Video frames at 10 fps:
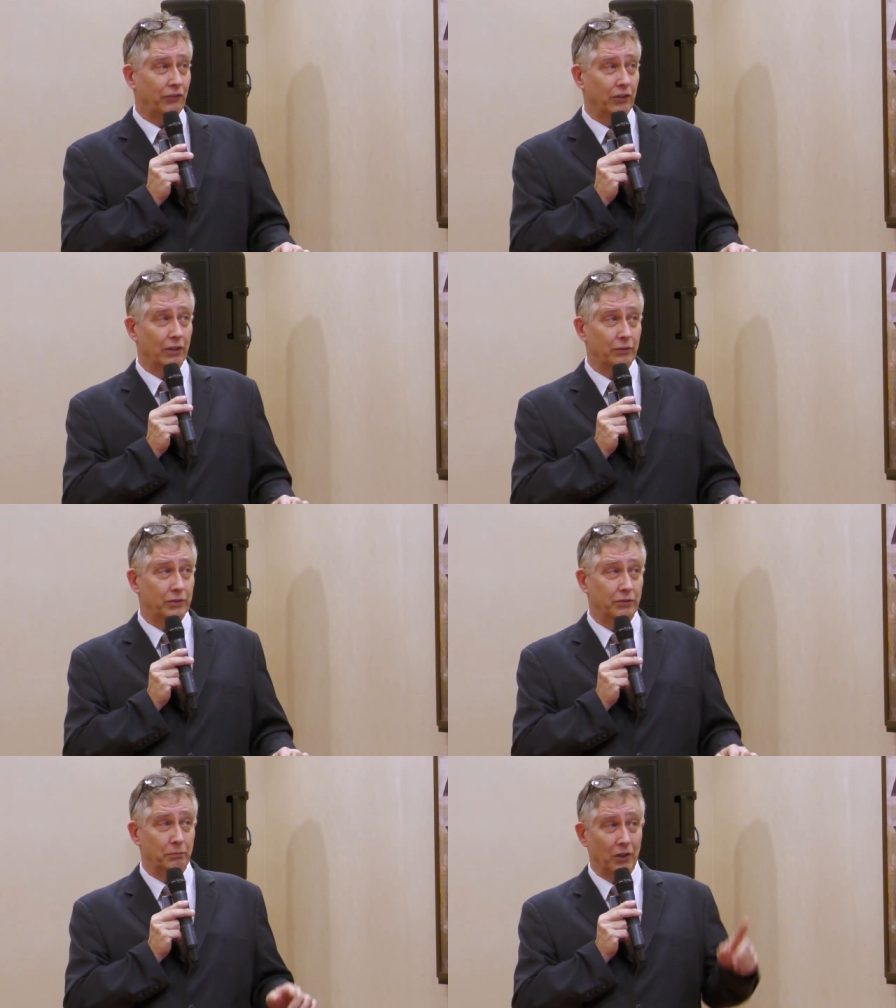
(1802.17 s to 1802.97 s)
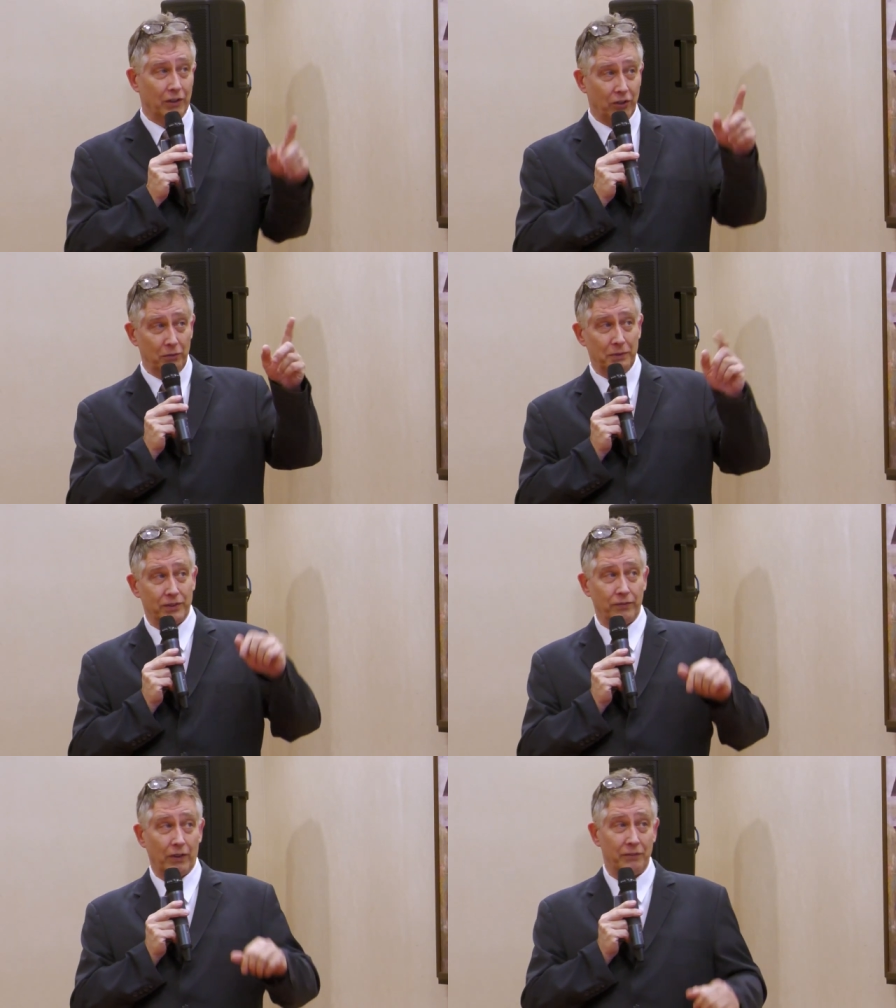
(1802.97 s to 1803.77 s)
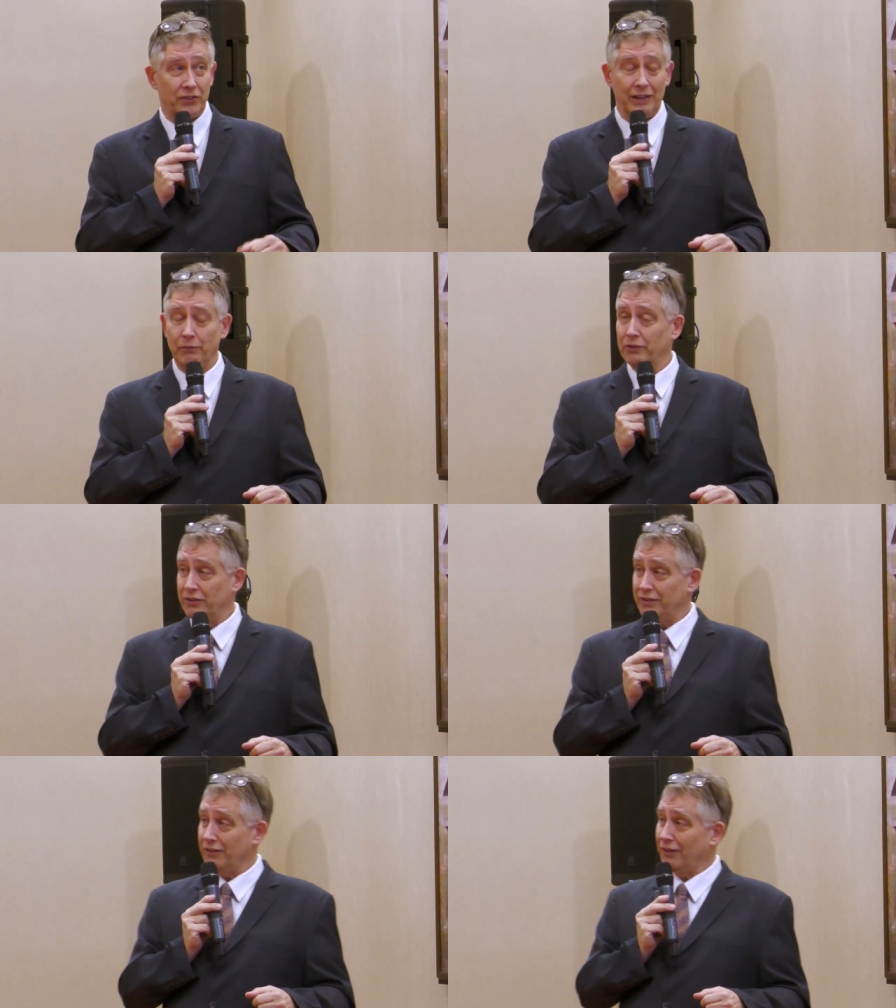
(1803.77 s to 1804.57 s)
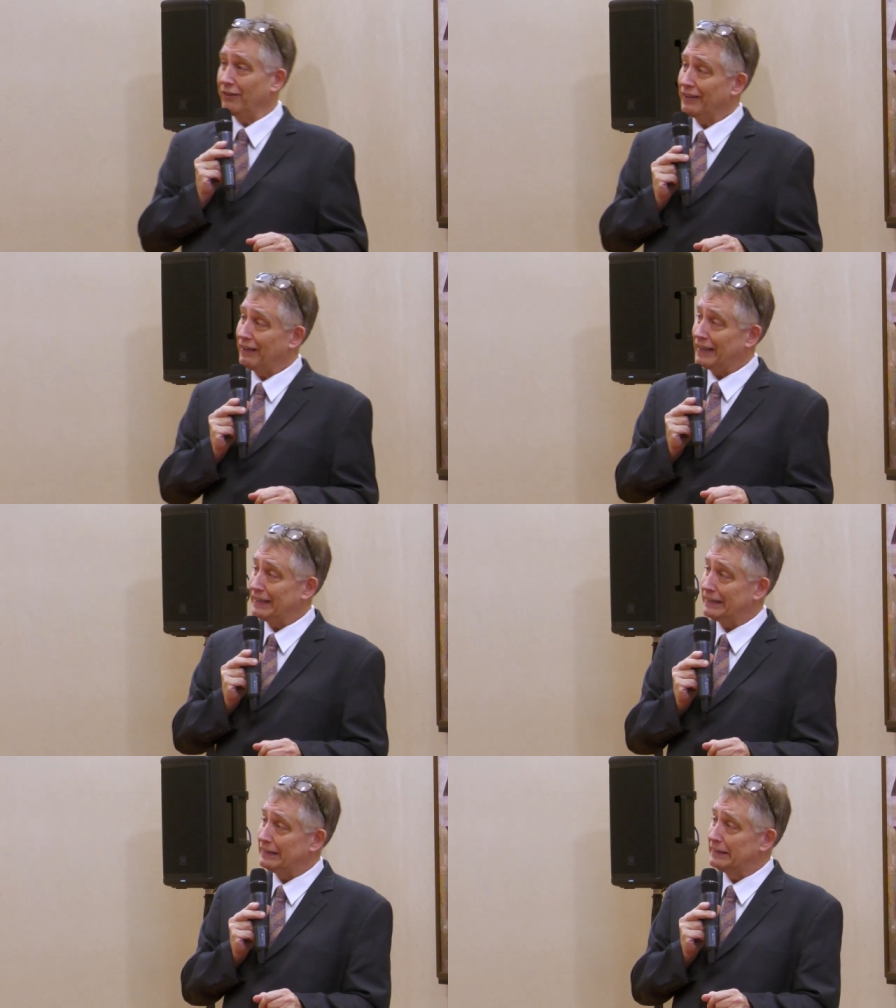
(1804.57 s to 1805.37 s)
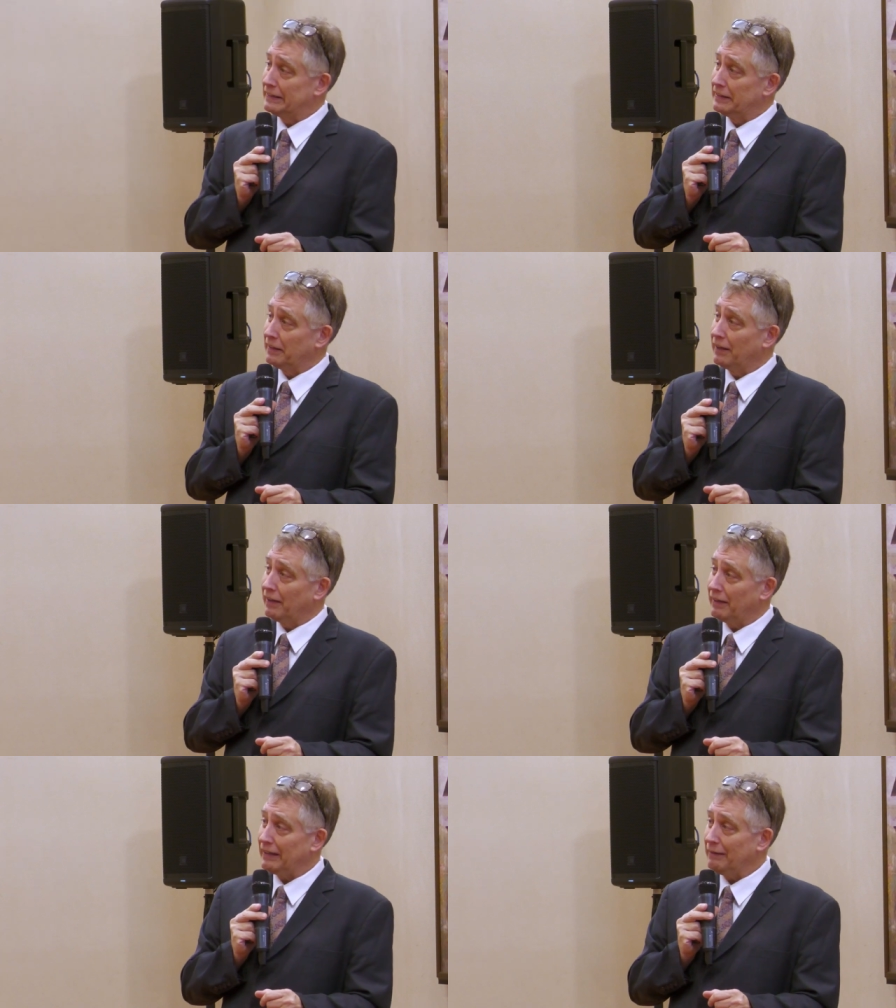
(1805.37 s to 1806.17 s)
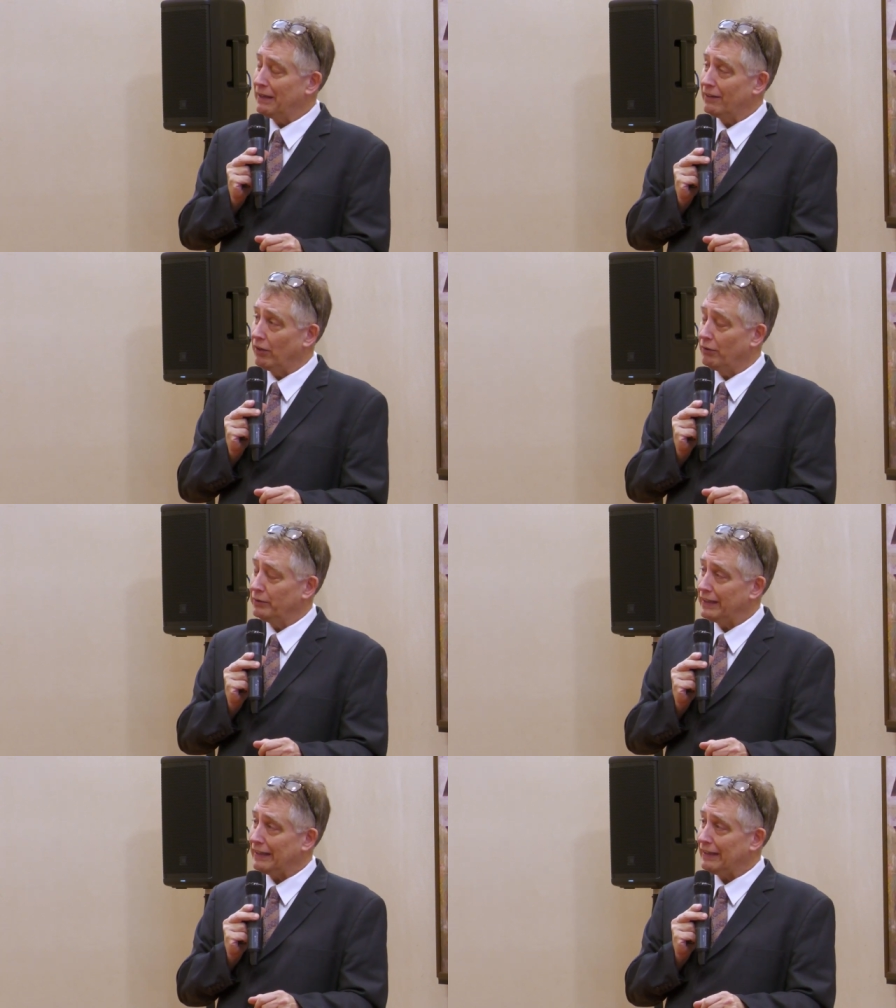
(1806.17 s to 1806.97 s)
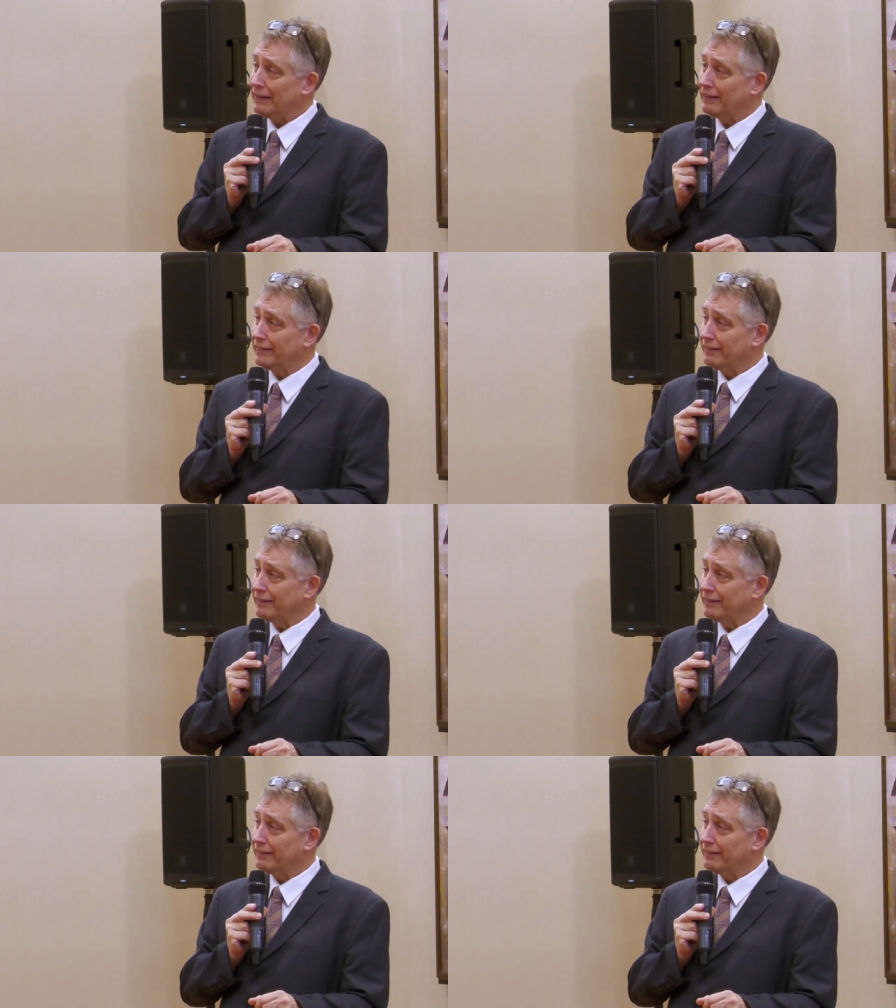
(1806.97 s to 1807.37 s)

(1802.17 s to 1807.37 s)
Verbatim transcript: if you go to Mark Cuban's pharmacy, which is an online uh, email only,